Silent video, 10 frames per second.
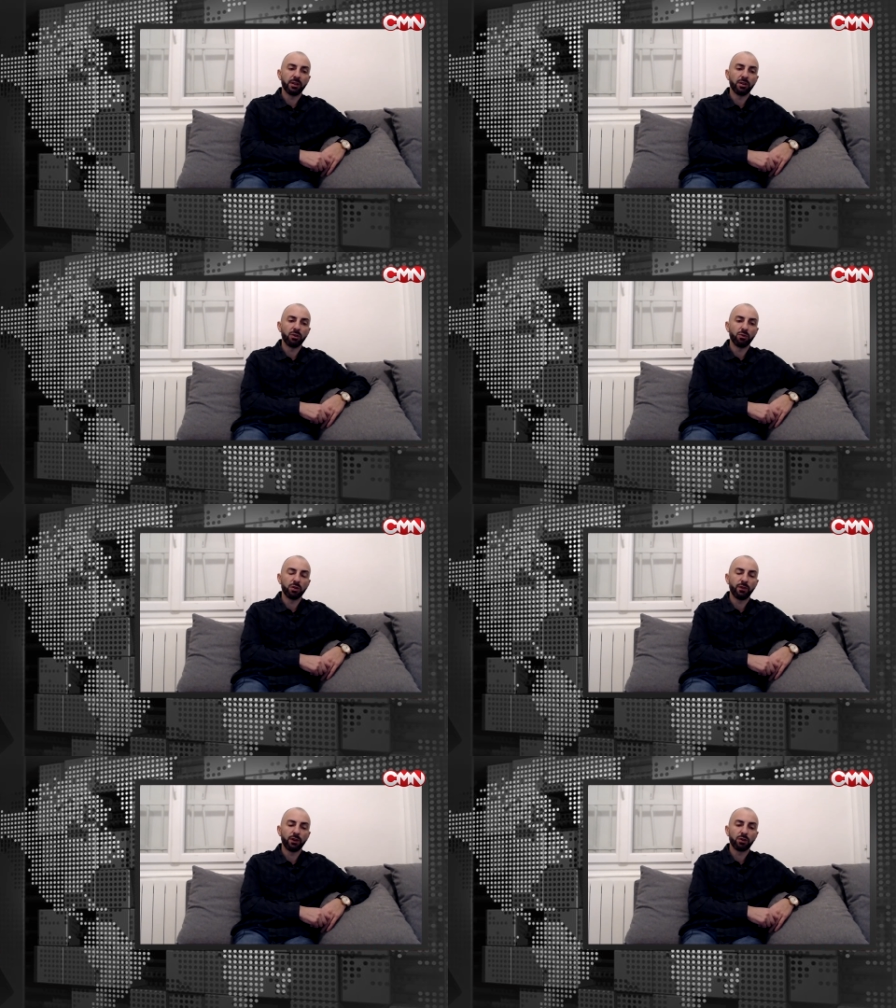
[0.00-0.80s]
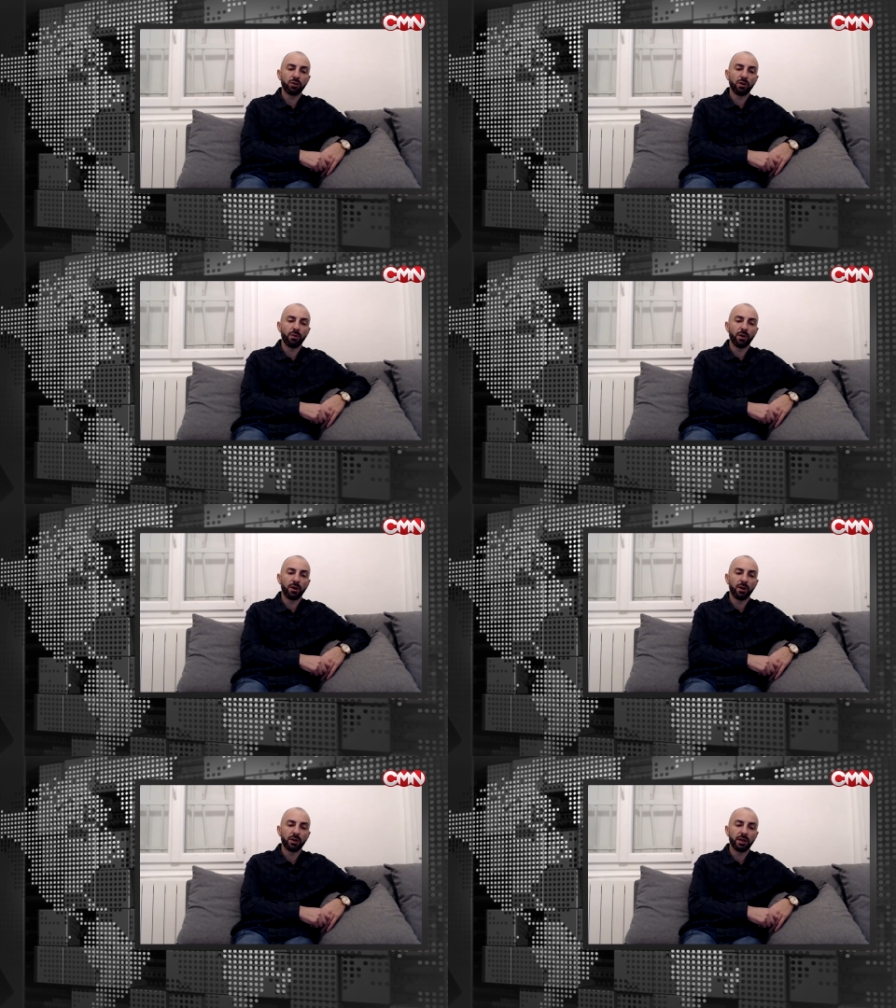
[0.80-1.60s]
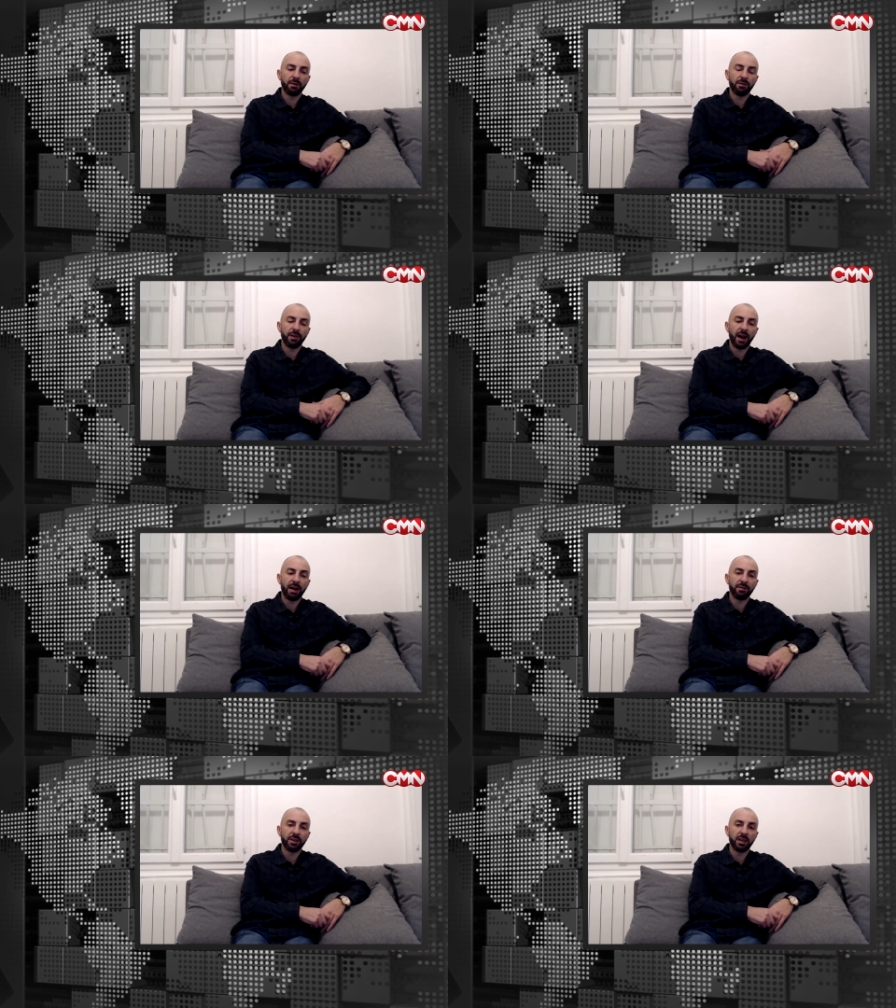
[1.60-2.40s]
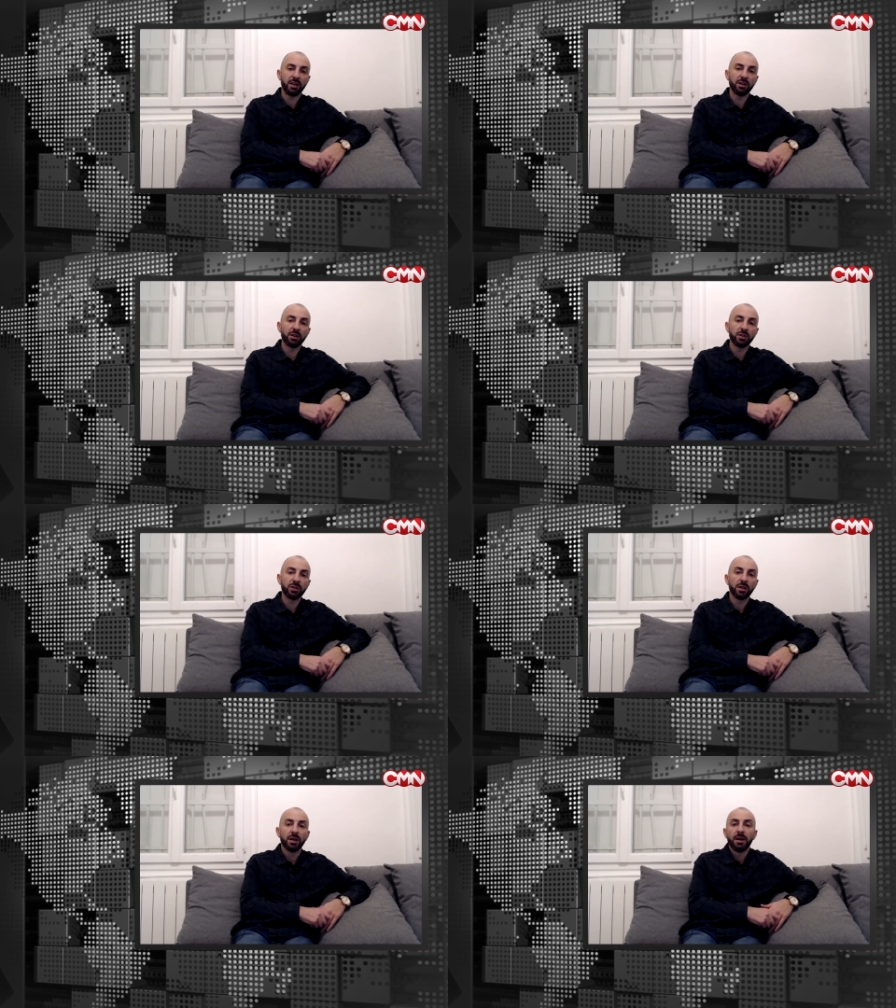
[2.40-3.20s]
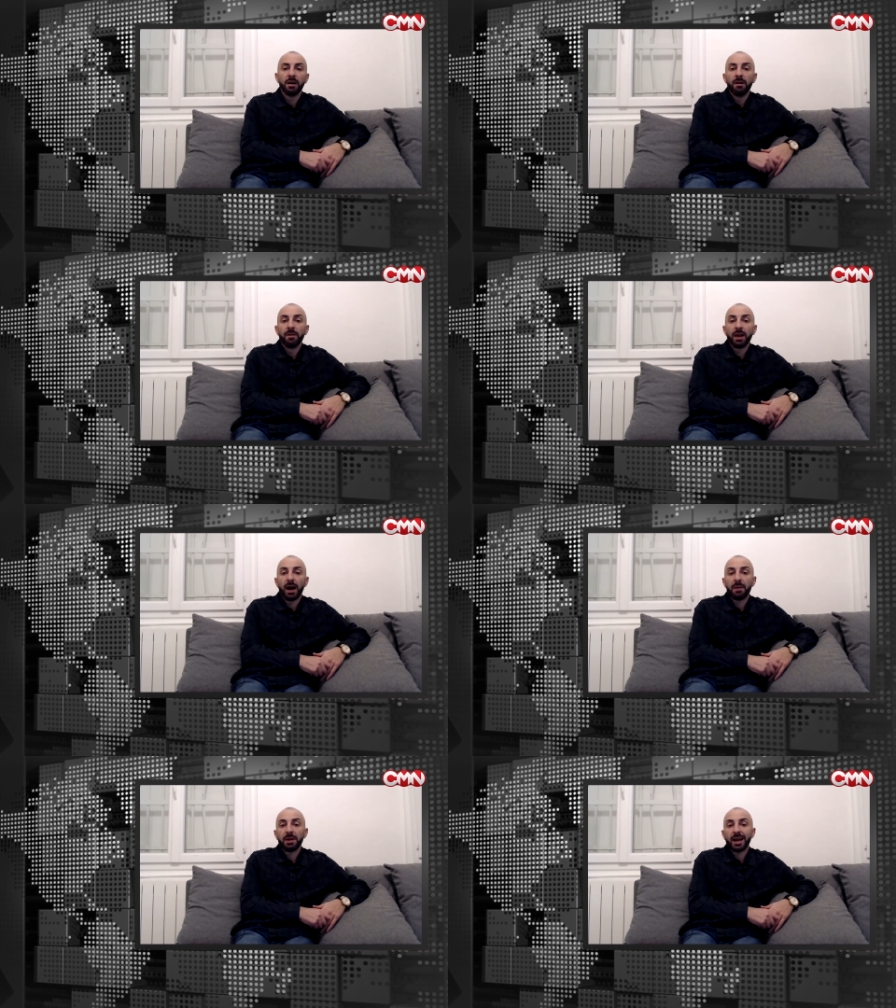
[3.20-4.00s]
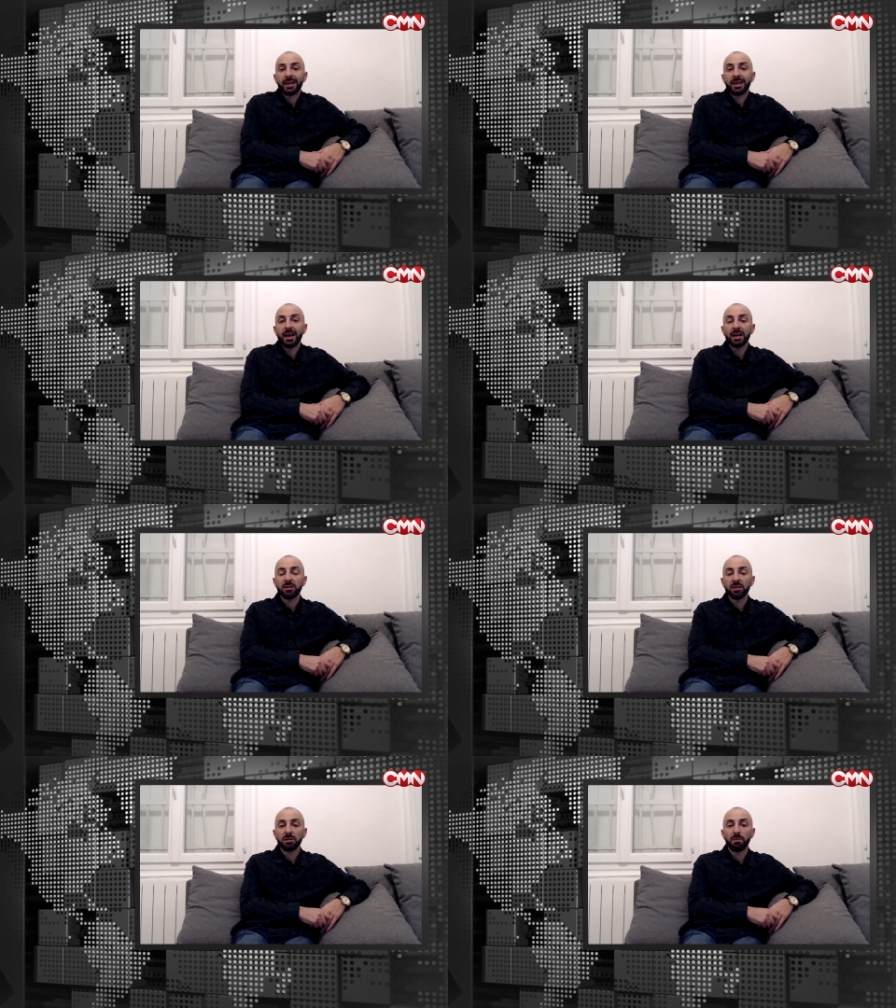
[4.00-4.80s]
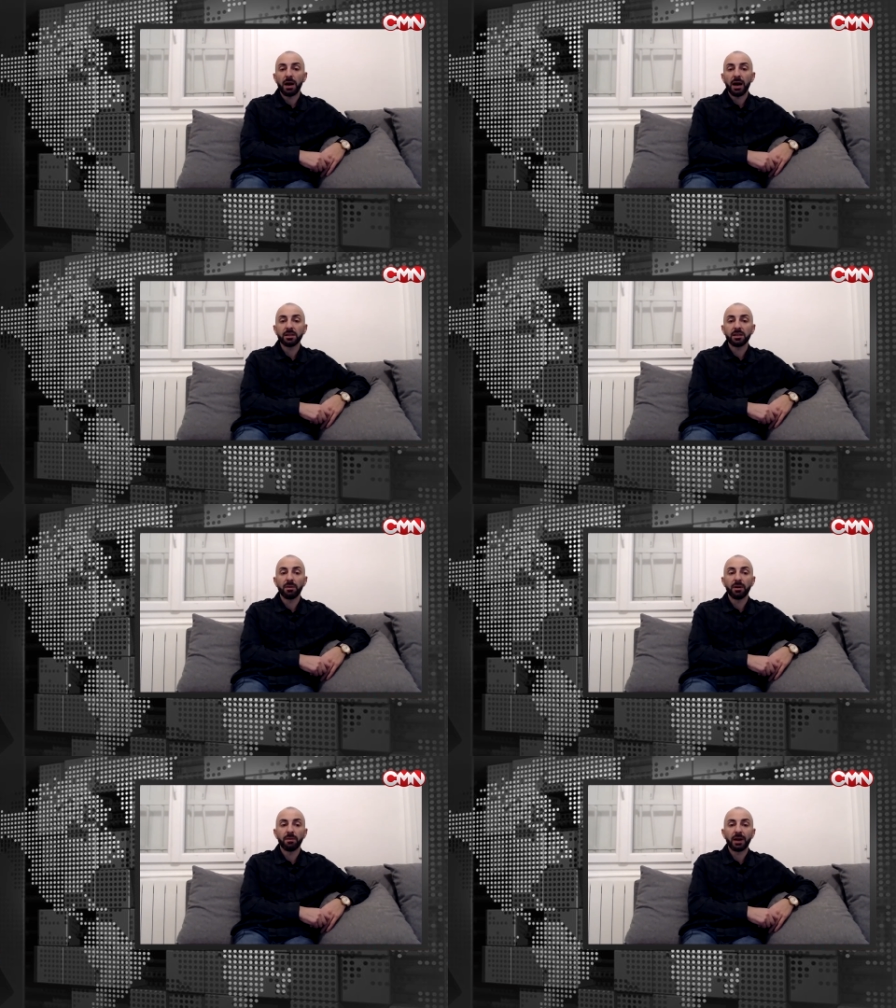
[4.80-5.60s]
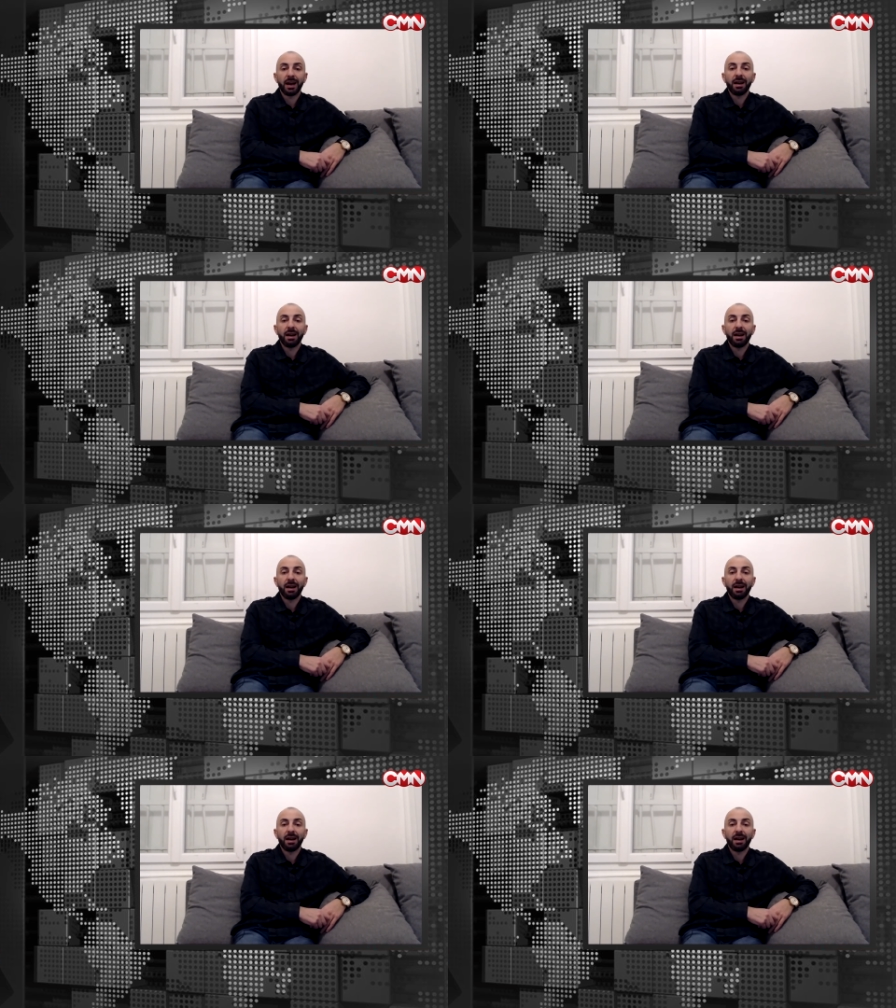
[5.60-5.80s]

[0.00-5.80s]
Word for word: and useful to the world in five years? I mean, I mm-hmm. guess it's possible, but I